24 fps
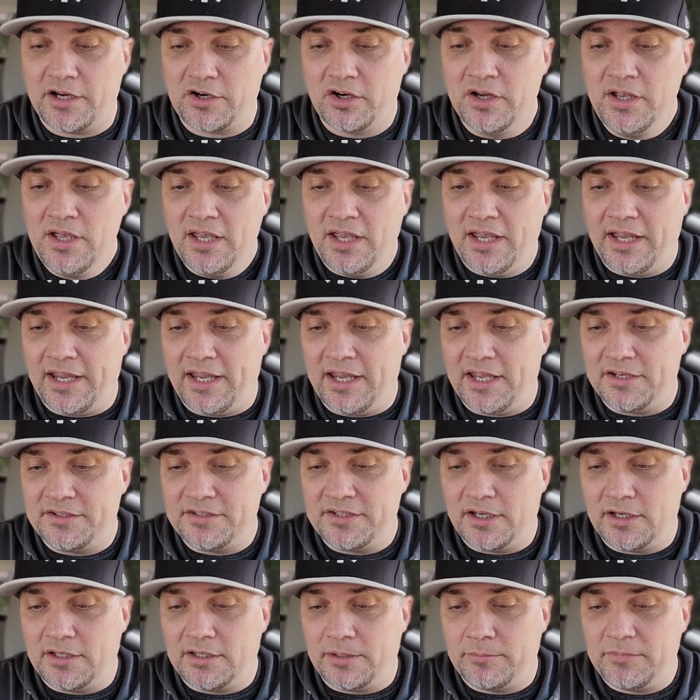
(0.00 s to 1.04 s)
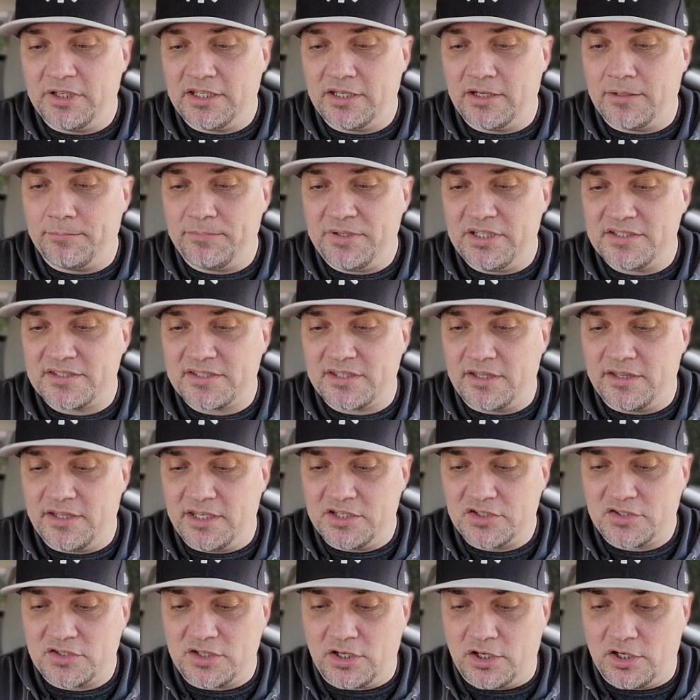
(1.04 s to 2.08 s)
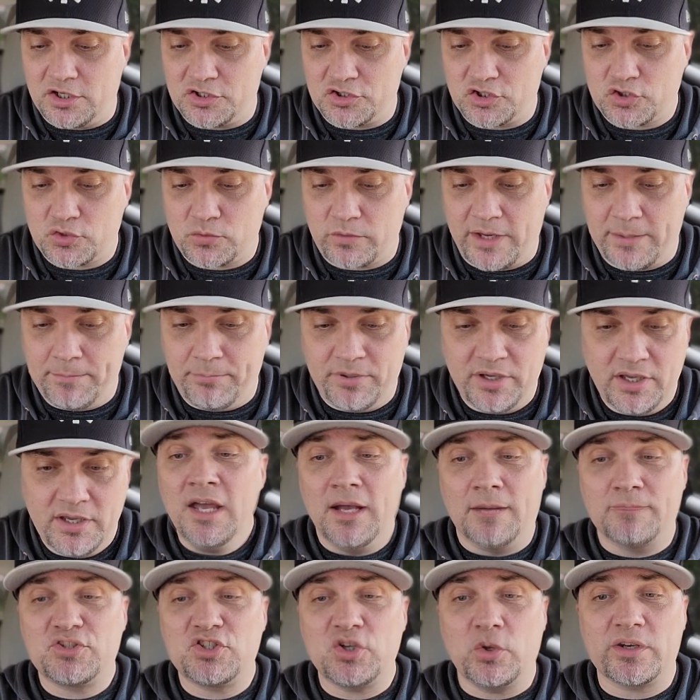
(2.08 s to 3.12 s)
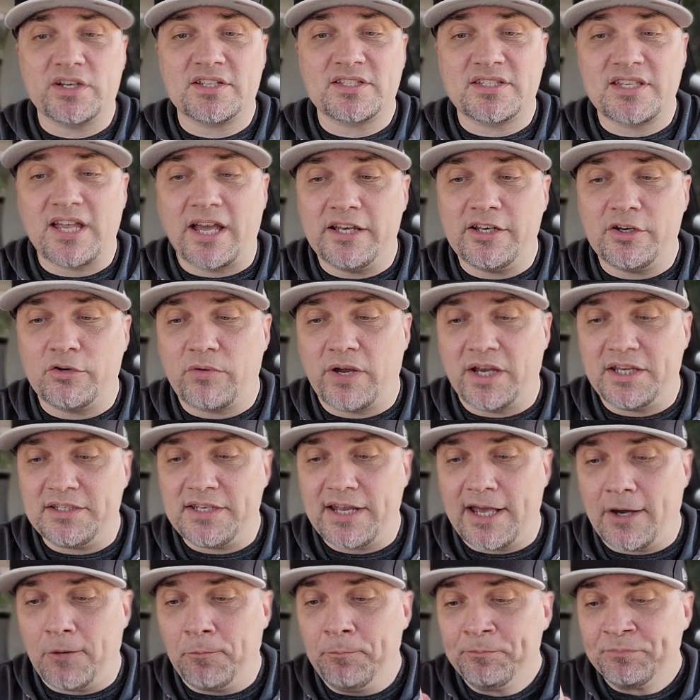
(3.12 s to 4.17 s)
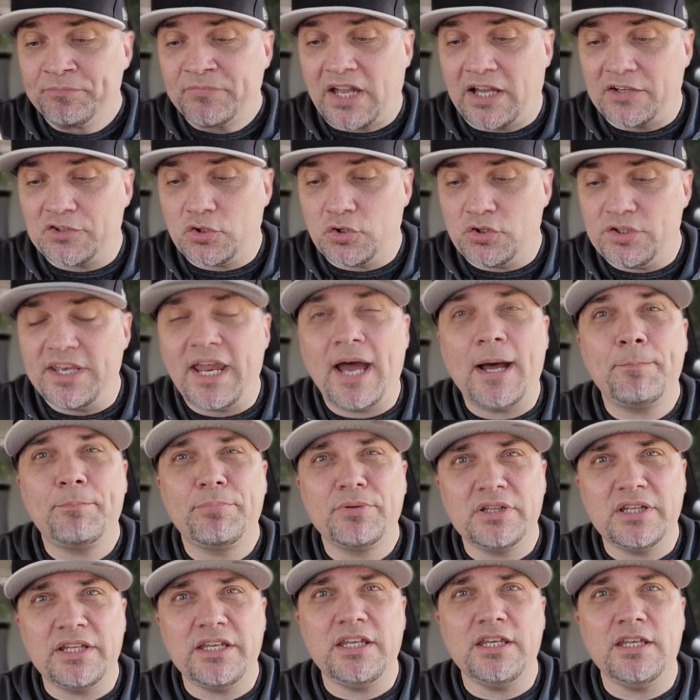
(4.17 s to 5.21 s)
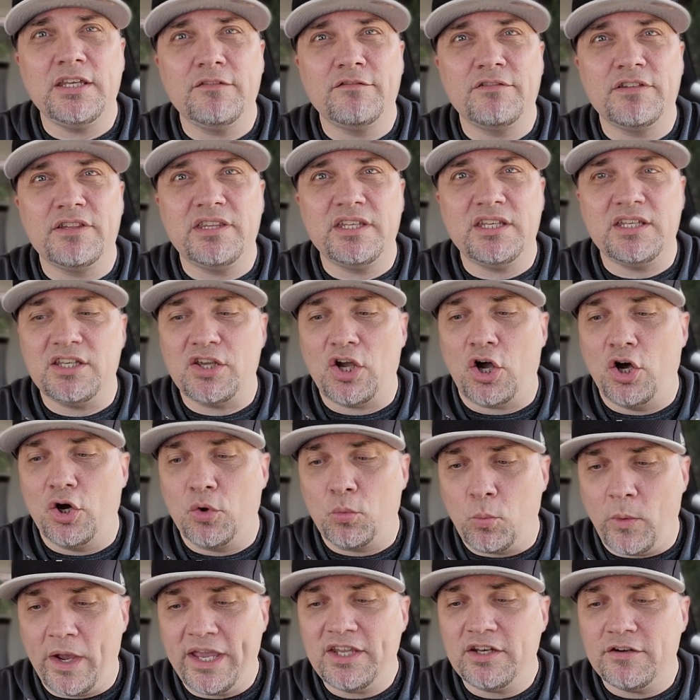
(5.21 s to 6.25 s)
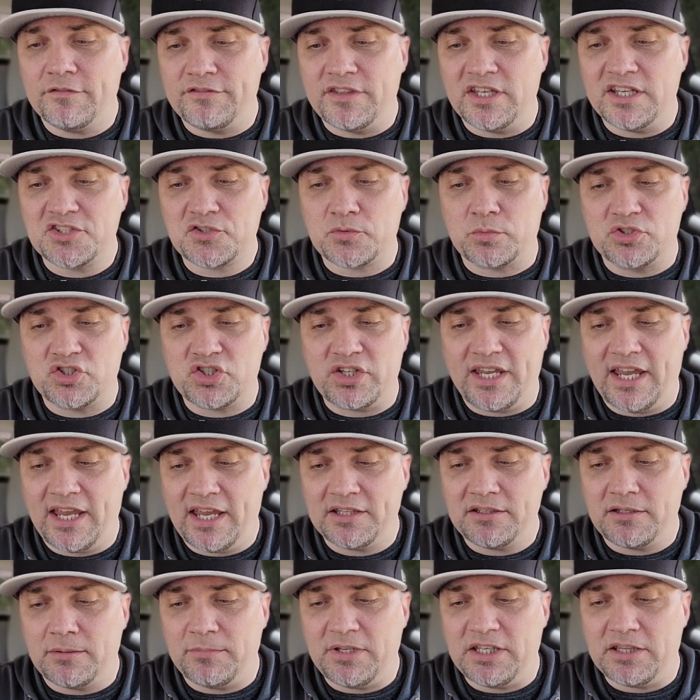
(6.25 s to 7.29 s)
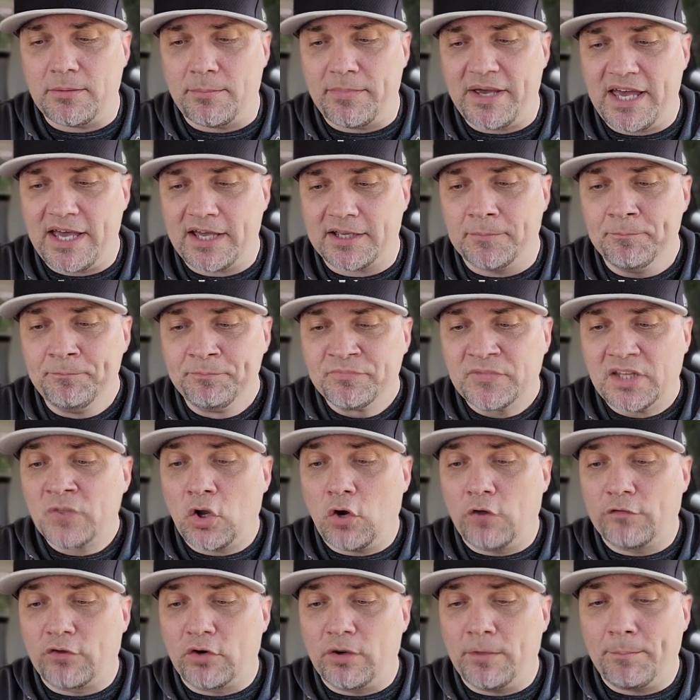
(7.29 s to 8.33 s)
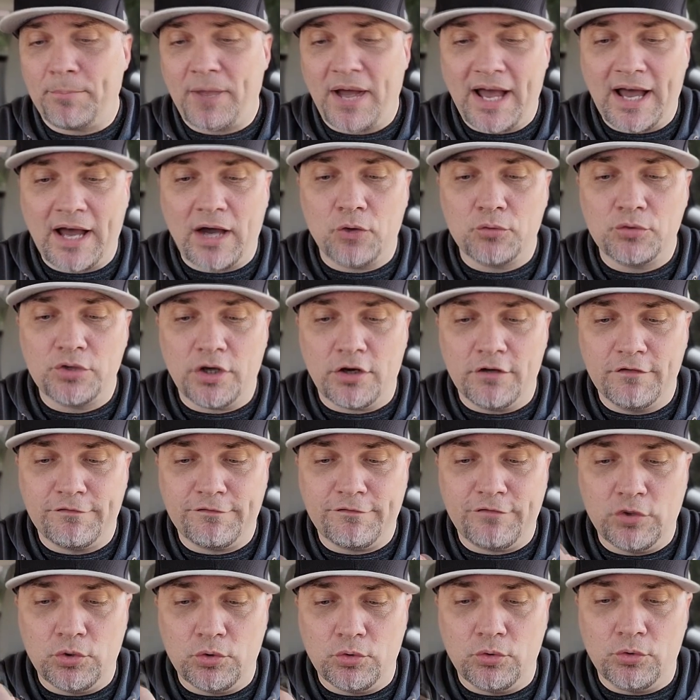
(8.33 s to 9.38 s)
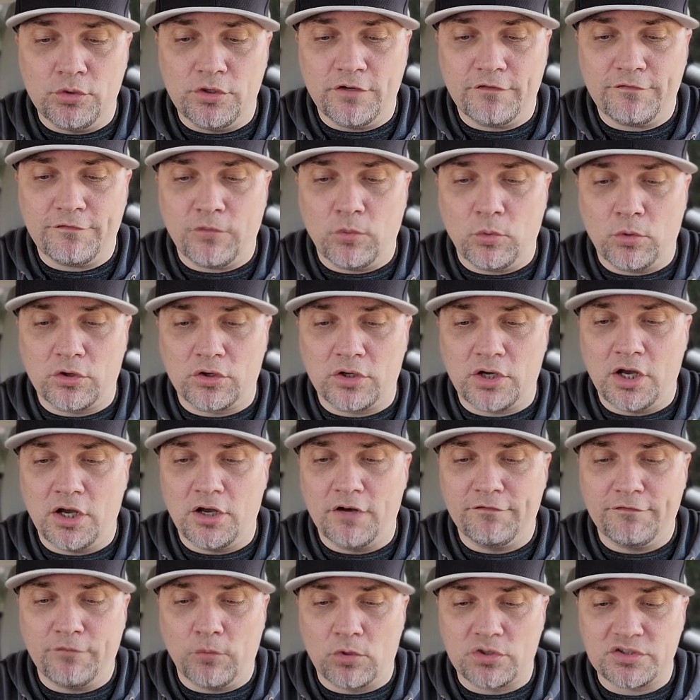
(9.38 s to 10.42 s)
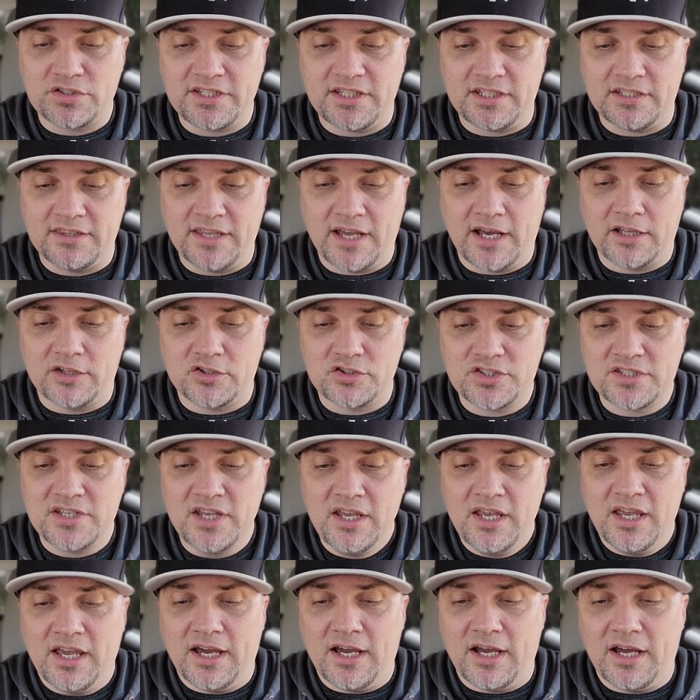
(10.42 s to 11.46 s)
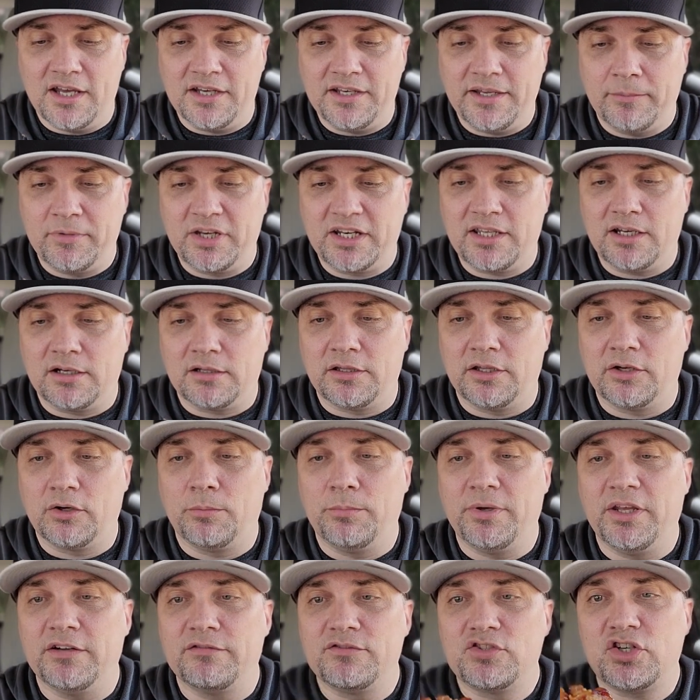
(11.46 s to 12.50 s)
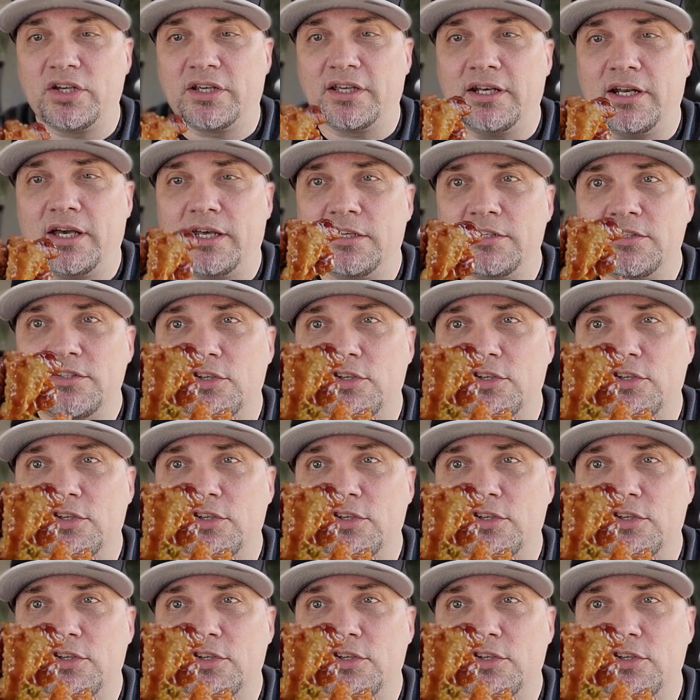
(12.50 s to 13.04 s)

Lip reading: there. And let me get a piece of this shrimp. I'm so excited right now. I could not believe the weight of this when she handed me the bag. Over a pound of food for $14. And I'm going to get a little bit of chicken on